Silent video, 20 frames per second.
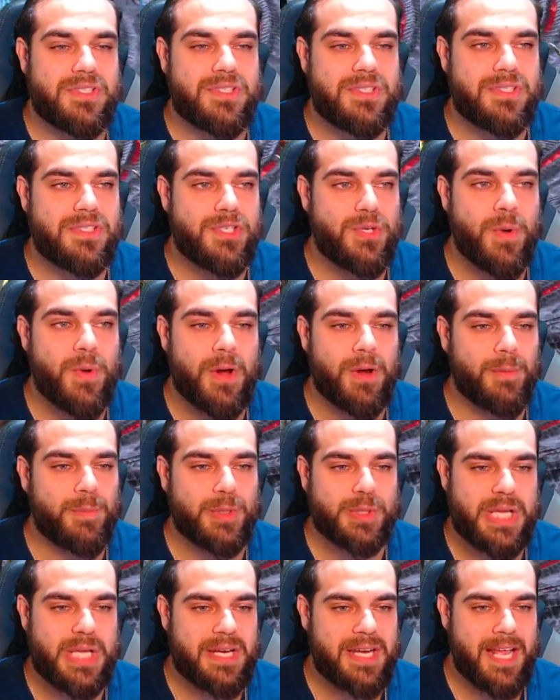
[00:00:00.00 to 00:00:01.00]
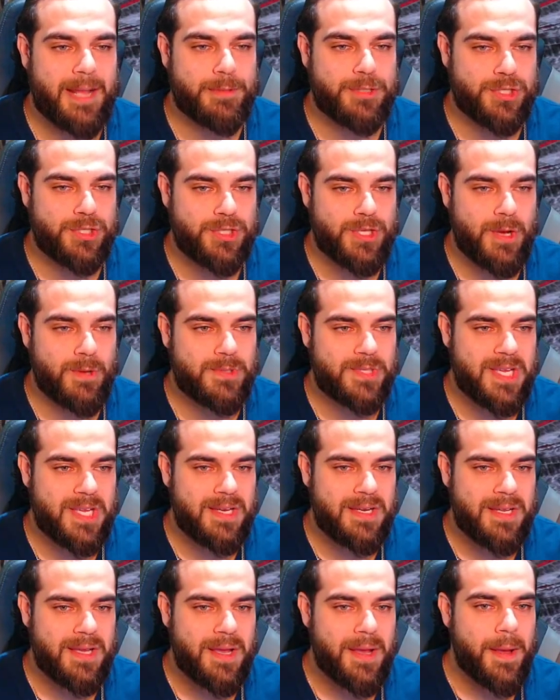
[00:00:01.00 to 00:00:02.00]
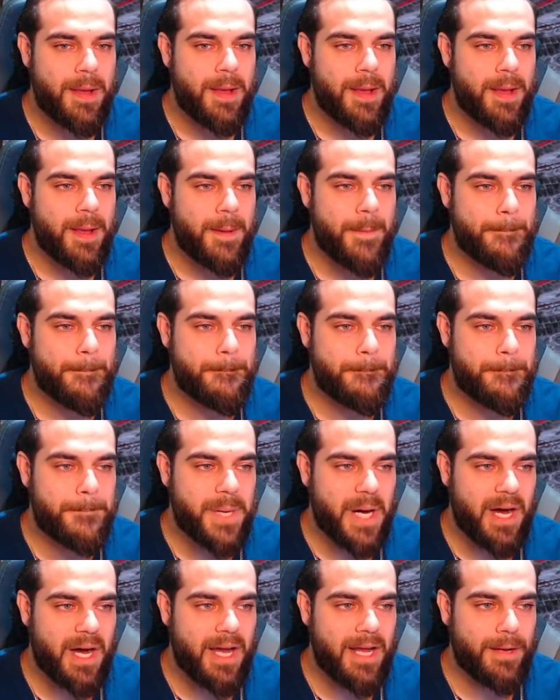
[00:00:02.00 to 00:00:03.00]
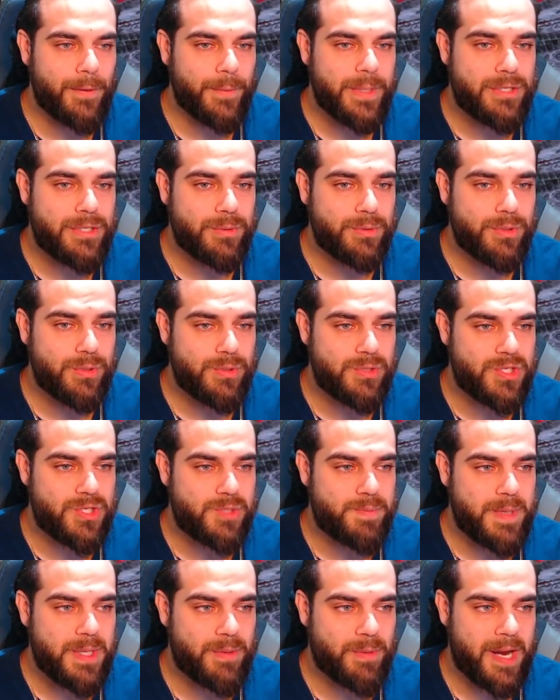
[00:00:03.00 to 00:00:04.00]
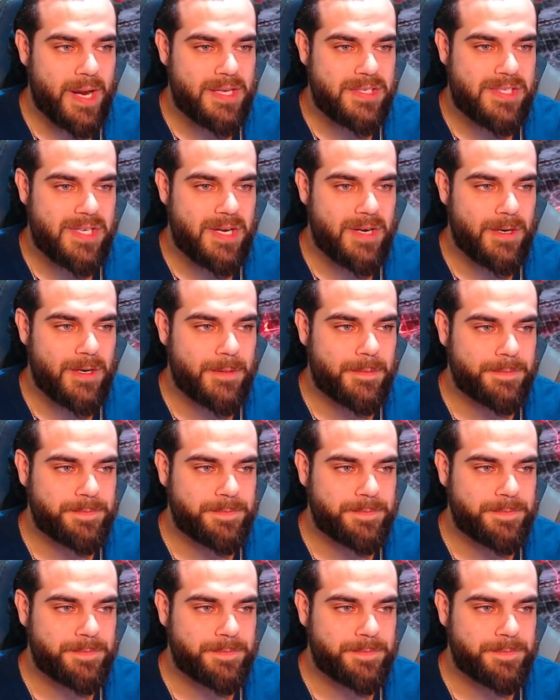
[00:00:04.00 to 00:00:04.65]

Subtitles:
200% damage to Stone Skin. But we do lose the speed race here.